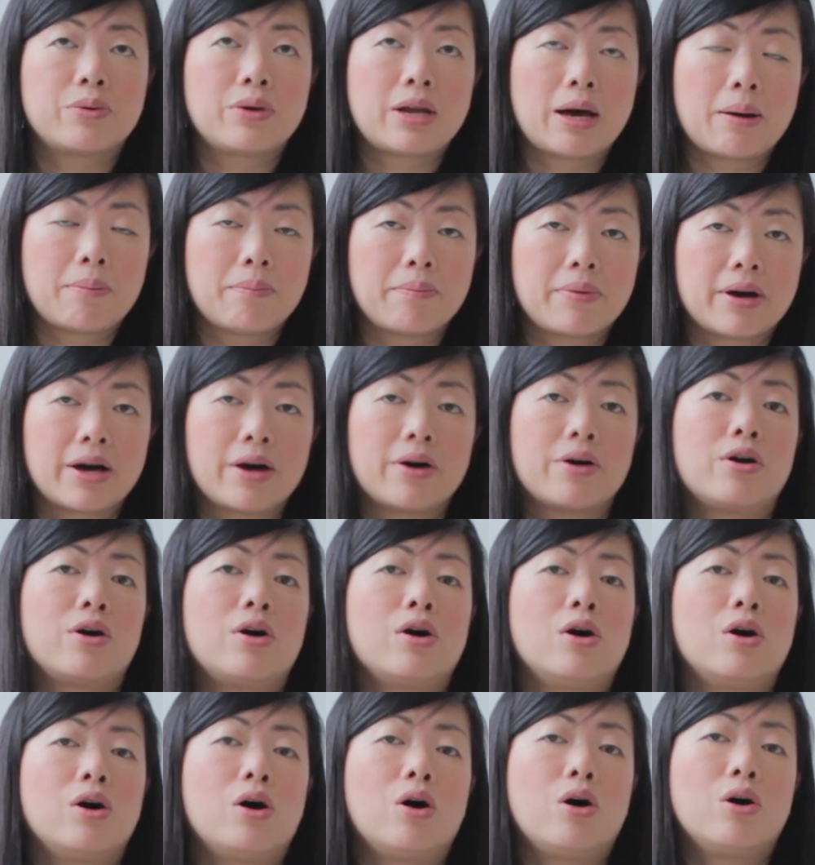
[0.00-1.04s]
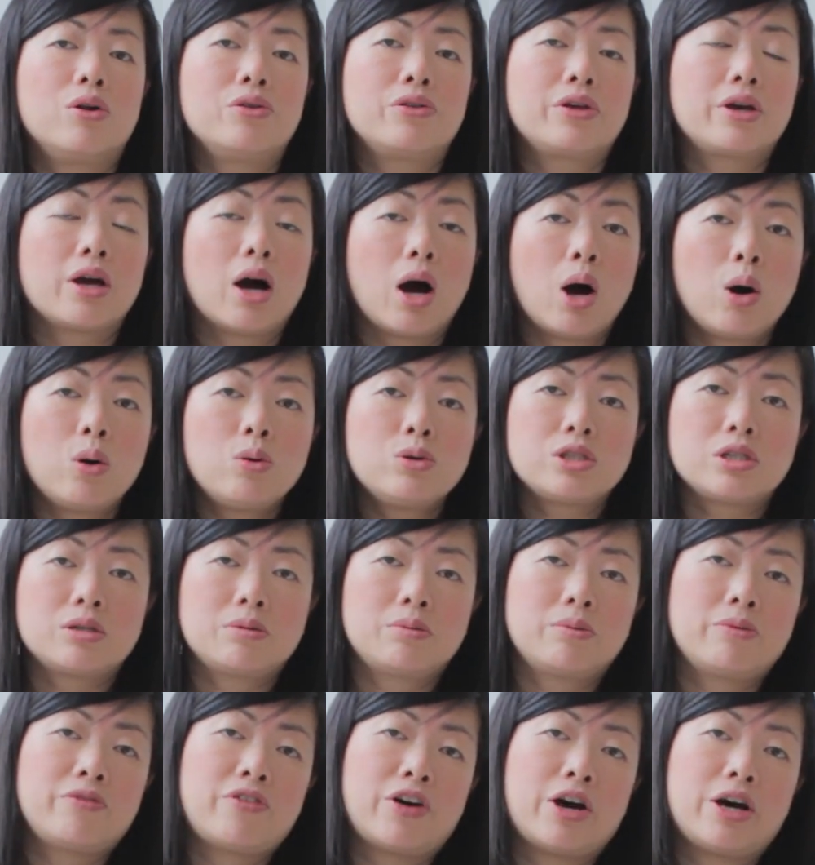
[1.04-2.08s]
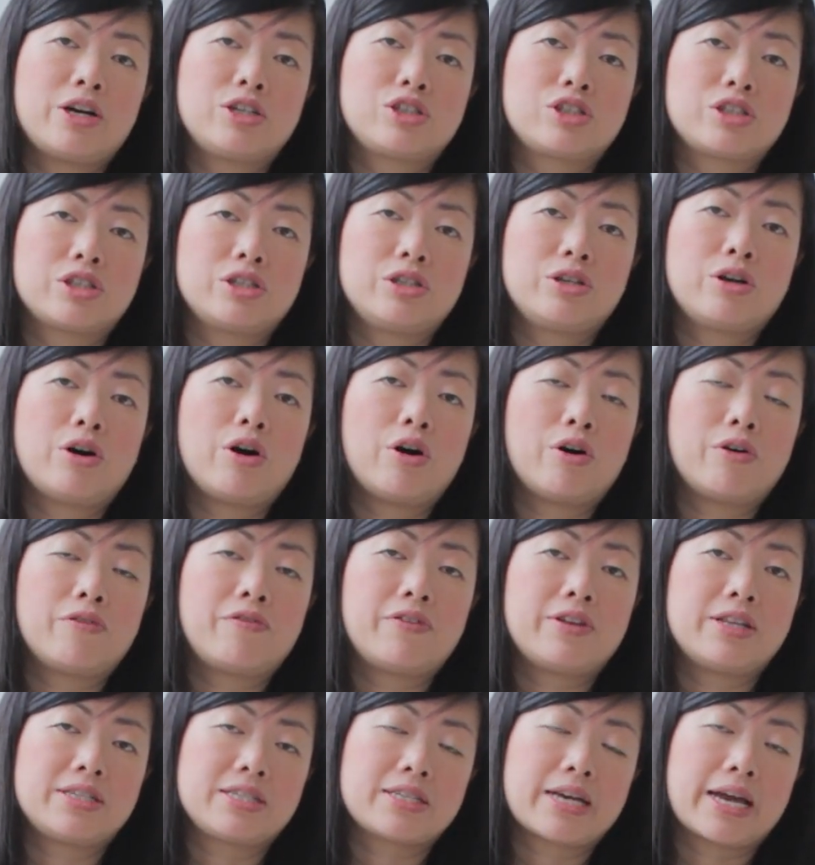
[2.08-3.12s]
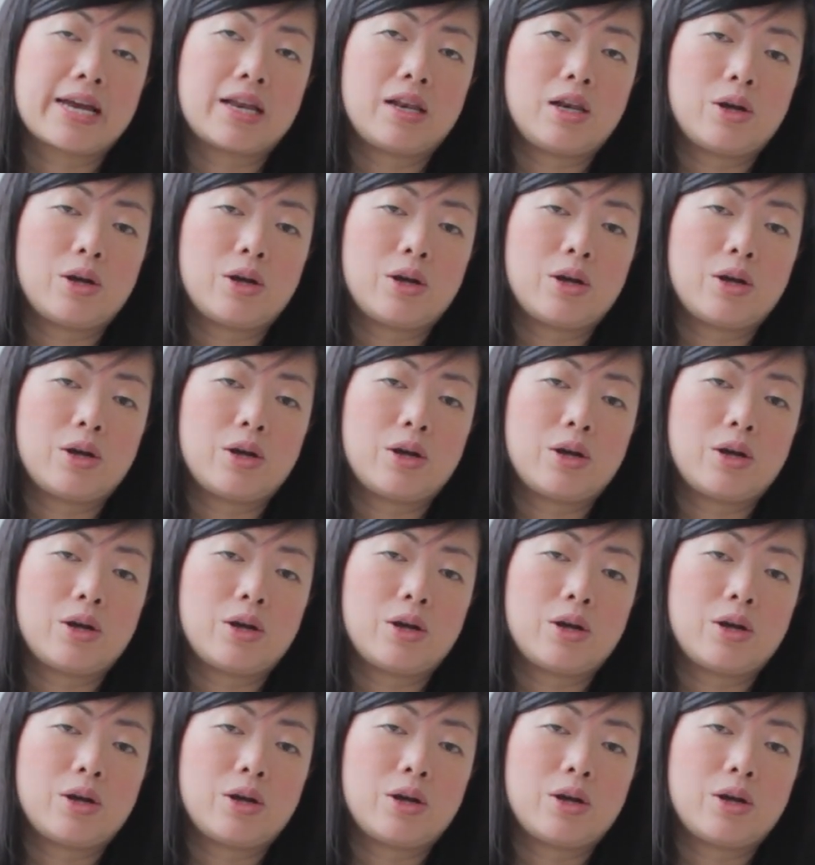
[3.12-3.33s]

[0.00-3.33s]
number. On the older version of the St.